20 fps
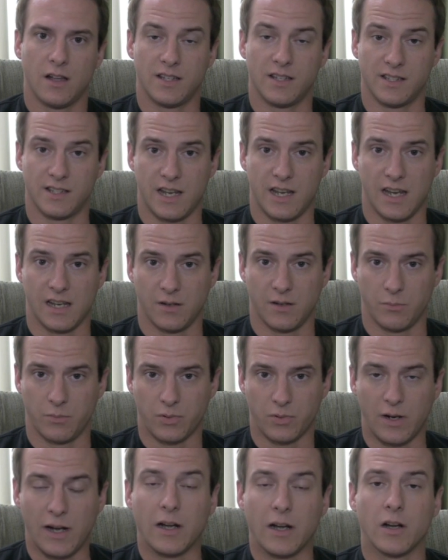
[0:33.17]
to stand in
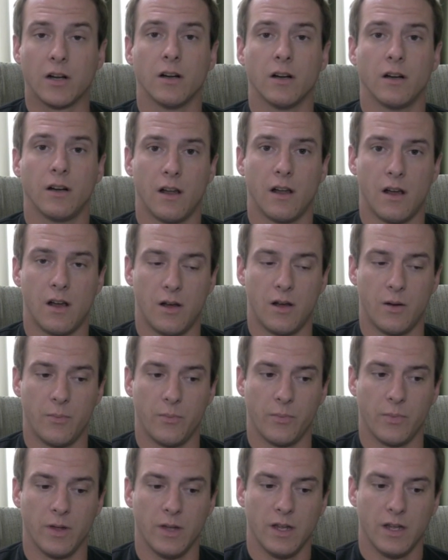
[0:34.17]
prayer,
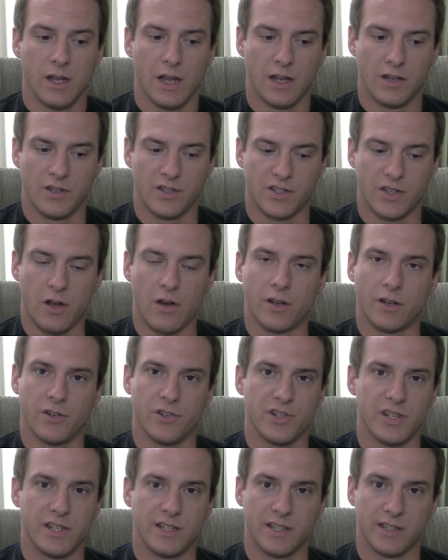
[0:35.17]
and just to honor
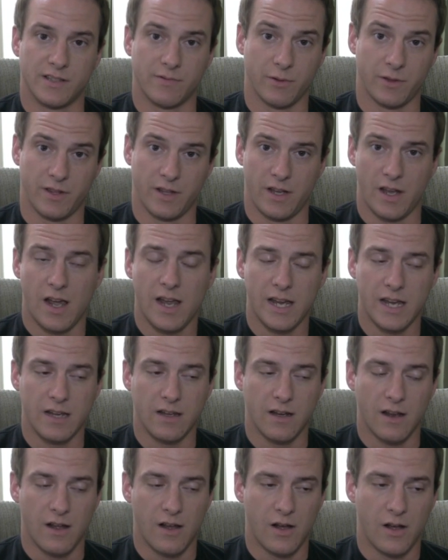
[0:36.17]
Jesus with the
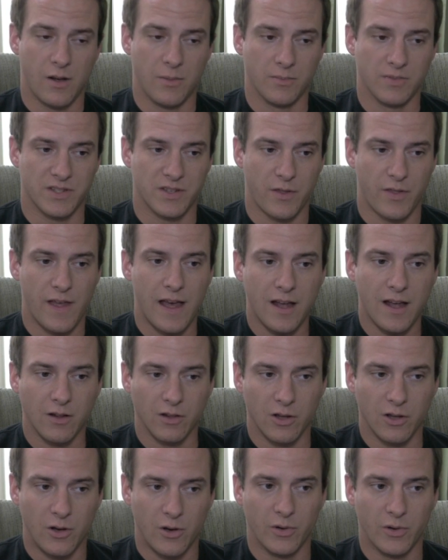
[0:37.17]
night. So that
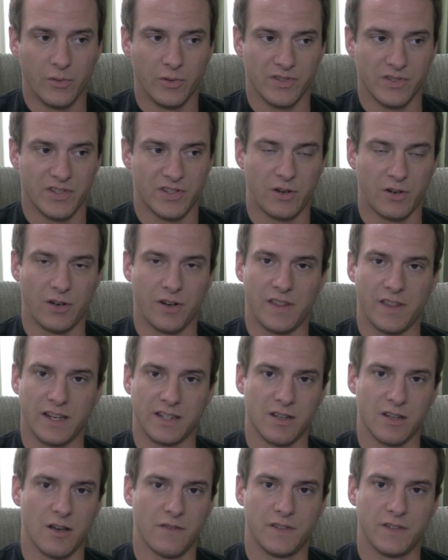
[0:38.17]
alone started
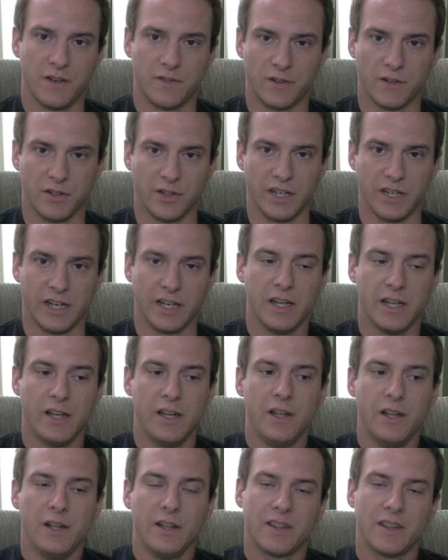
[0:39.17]
things off differently.
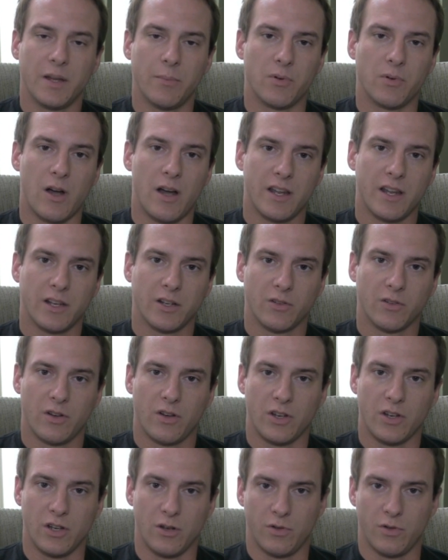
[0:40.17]
They brought in
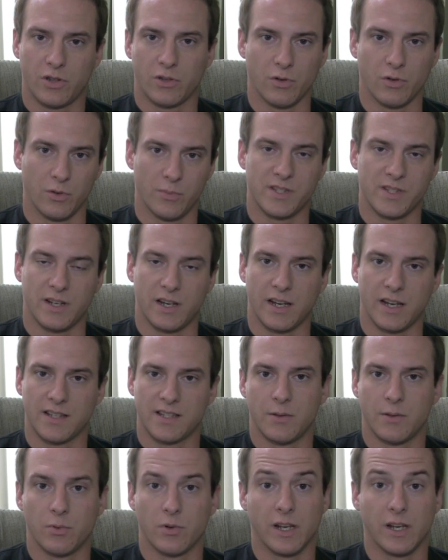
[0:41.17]
youth groups, and I guess
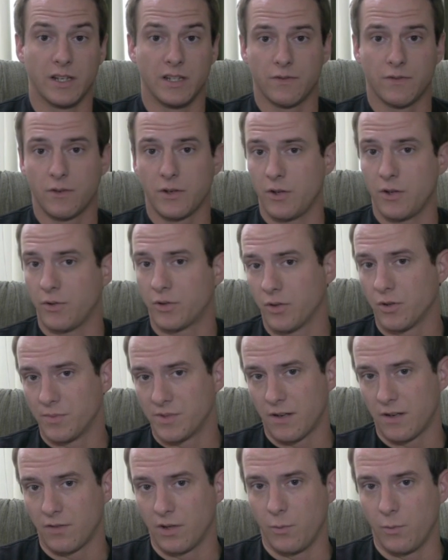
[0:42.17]
they bring in different youth
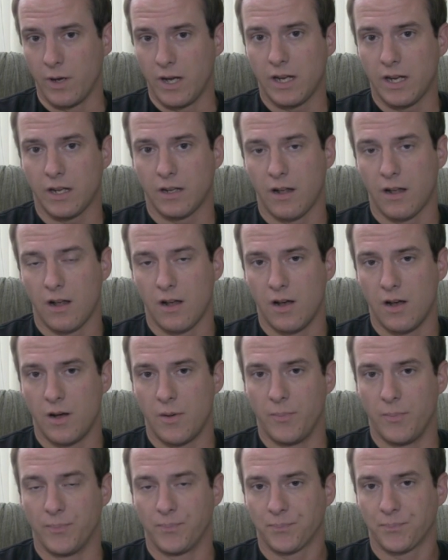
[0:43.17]
groups every week,
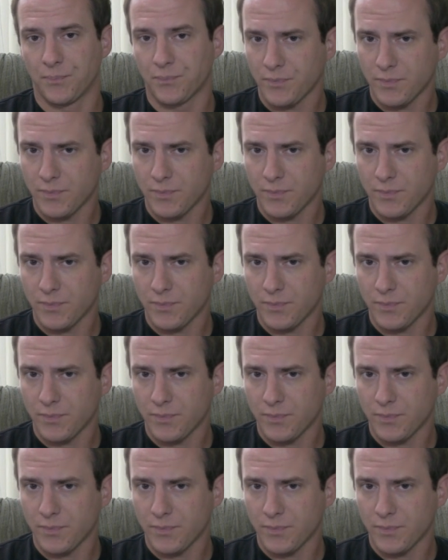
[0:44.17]
and